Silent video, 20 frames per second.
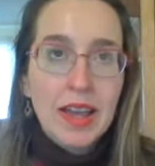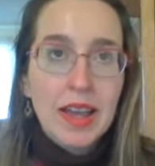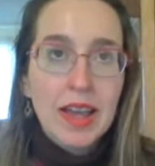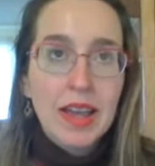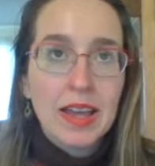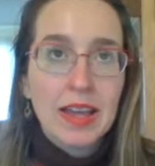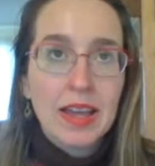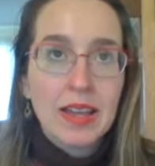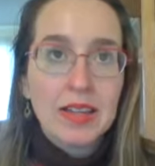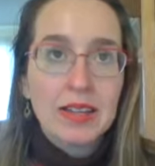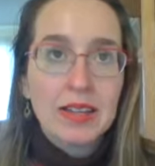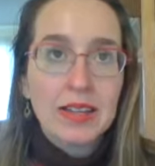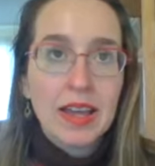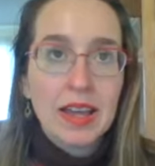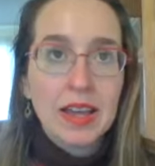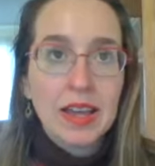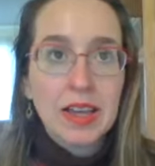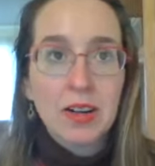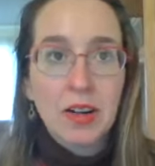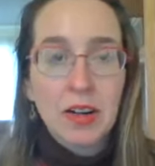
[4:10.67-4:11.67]
And
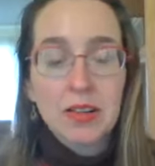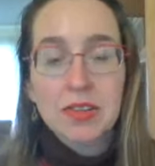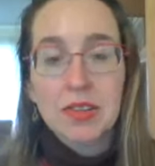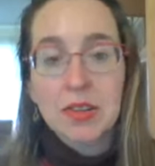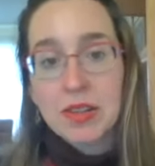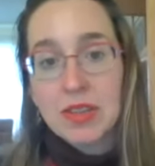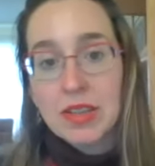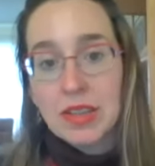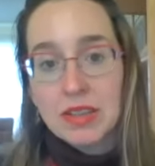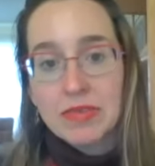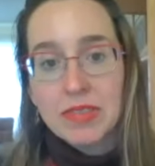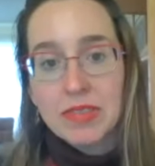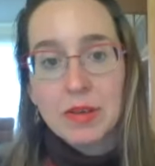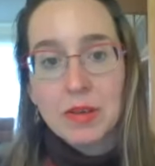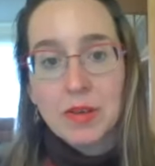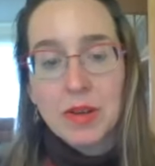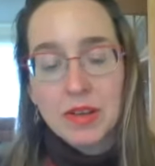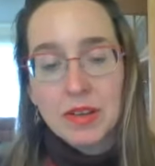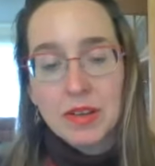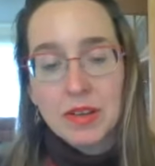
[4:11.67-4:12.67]
that can also give
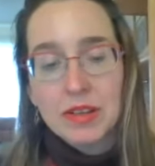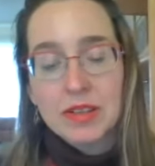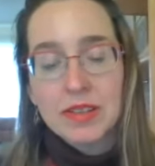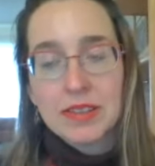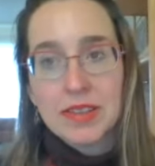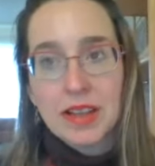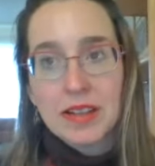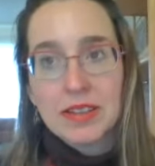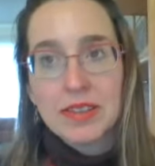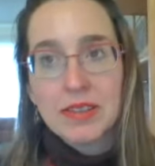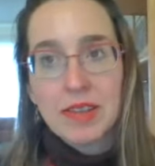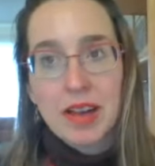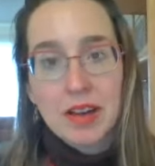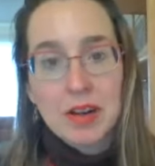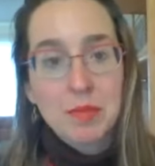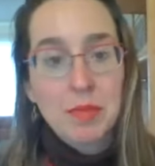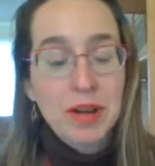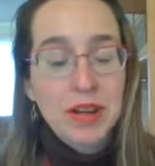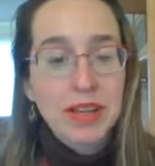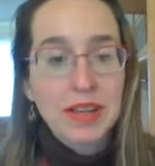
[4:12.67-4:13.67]
you a good sense of how
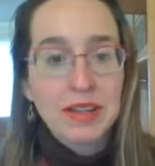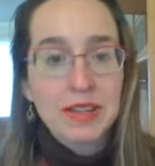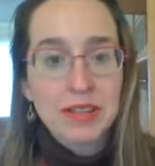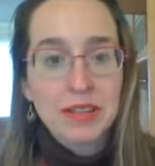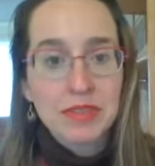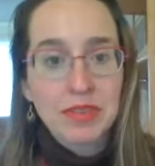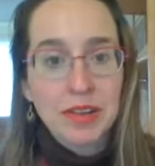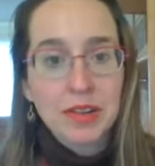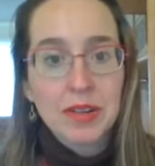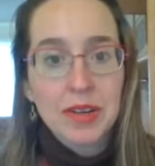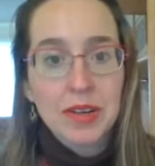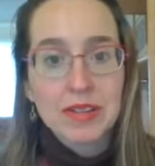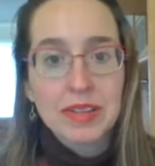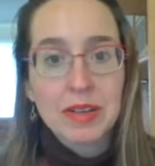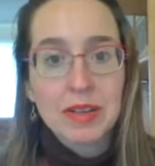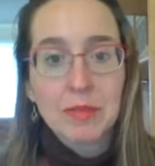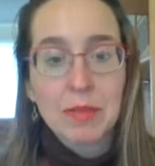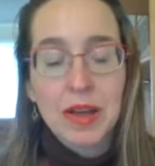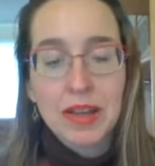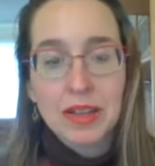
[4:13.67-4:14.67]
to break into
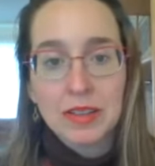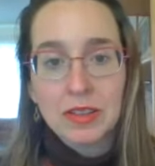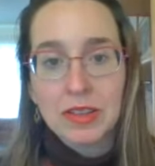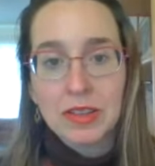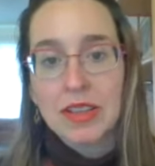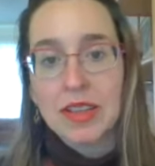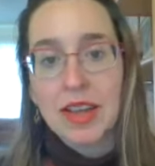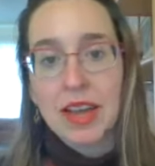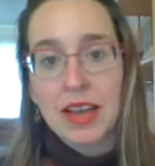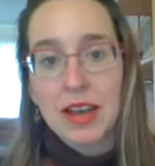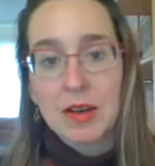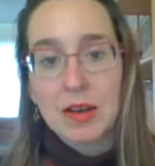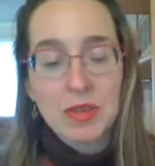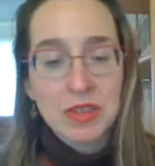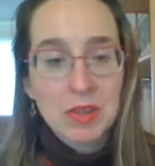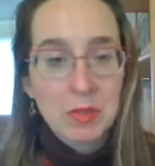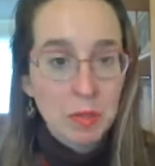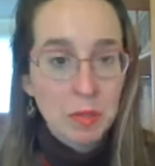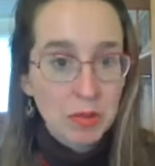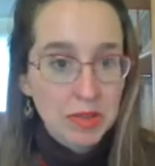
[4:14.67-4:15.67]
fundraising by looking at what
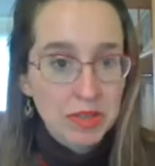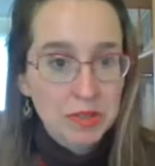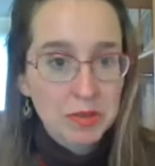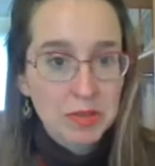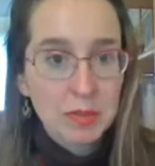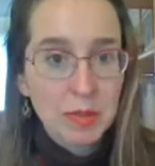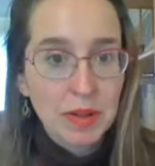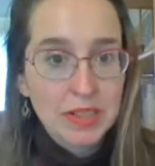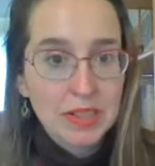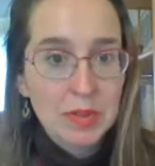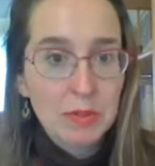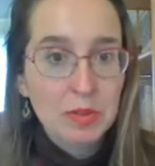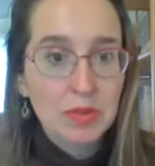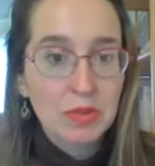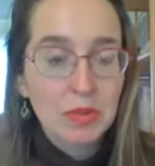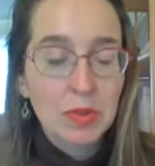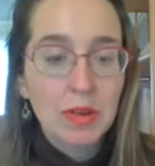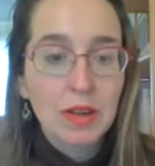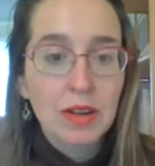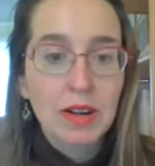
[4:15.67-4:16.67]
the board is responsible
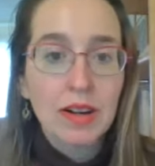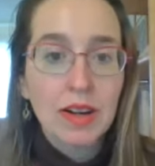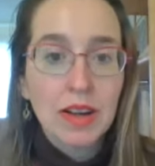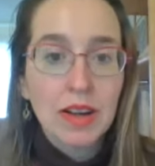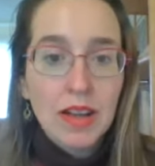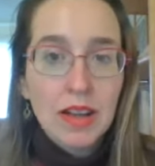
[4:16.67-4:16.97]
for,